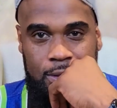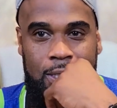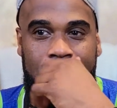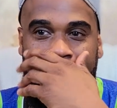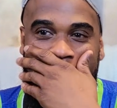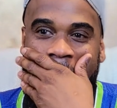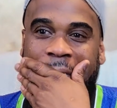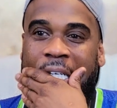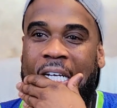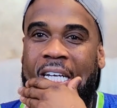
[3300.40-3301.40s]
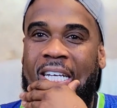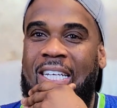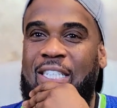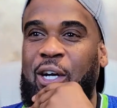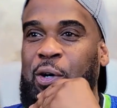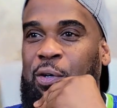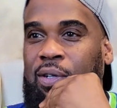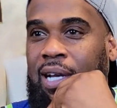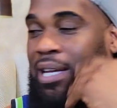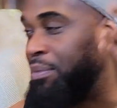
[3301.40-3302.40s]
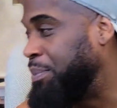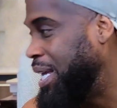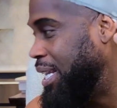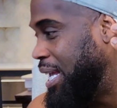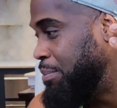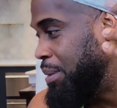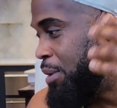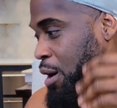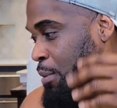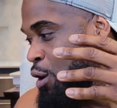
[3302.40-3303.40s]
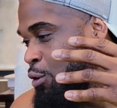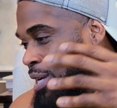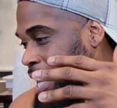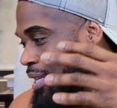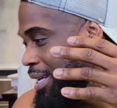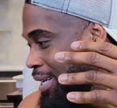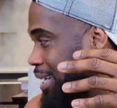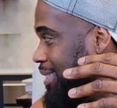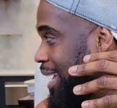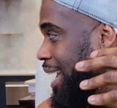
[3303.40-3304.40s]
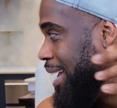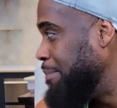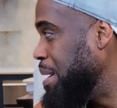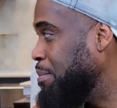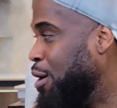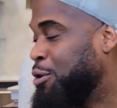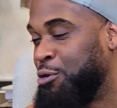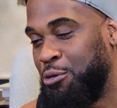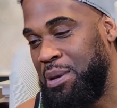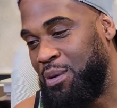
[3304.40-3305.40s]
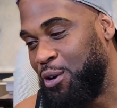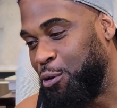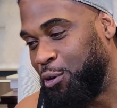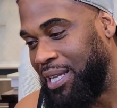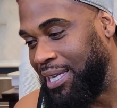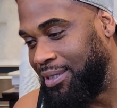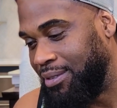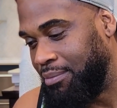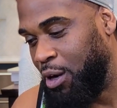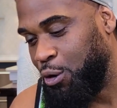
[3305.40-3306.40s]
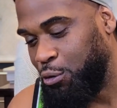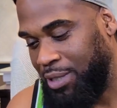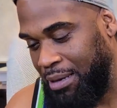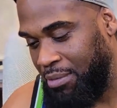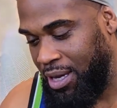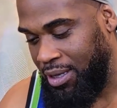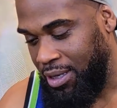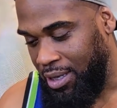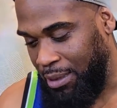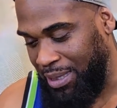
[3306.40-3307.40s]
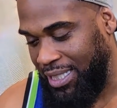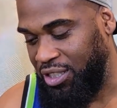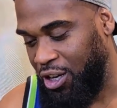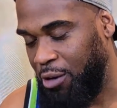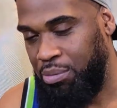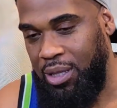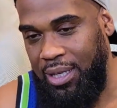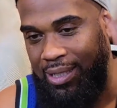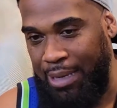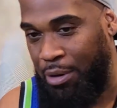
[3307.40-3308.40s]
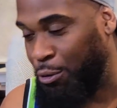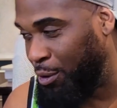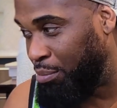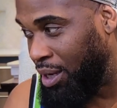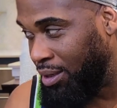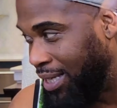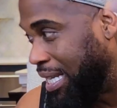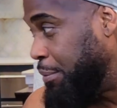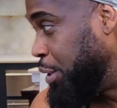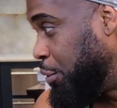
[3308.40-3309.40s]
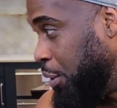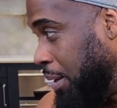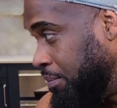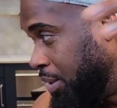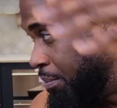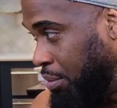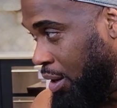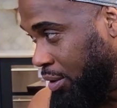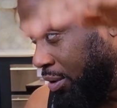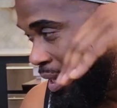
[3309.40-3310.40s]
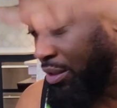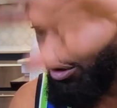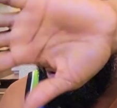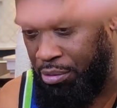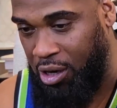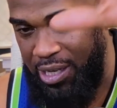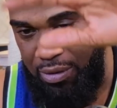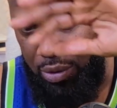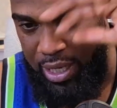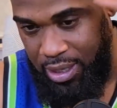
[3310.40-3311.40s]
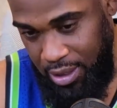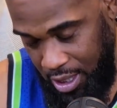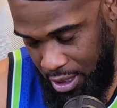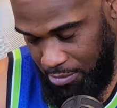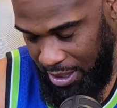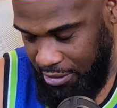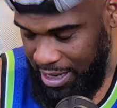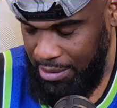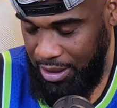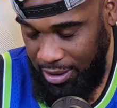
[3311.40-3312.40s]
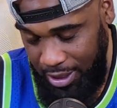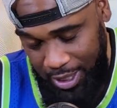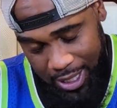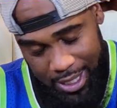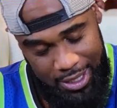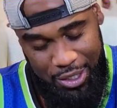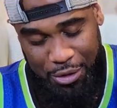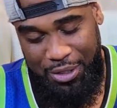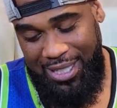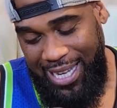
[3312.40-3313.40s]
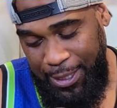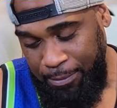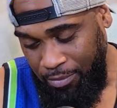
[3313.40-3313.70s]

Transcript: And so, and me and my uncle and I like, and me and my uncle like, my uncle's like I'm like his younger brother. He's like my older brother. That's how we grew up in the Bronx. I used to go to the Bronx every weekend with my grandmother. Right. So it's like,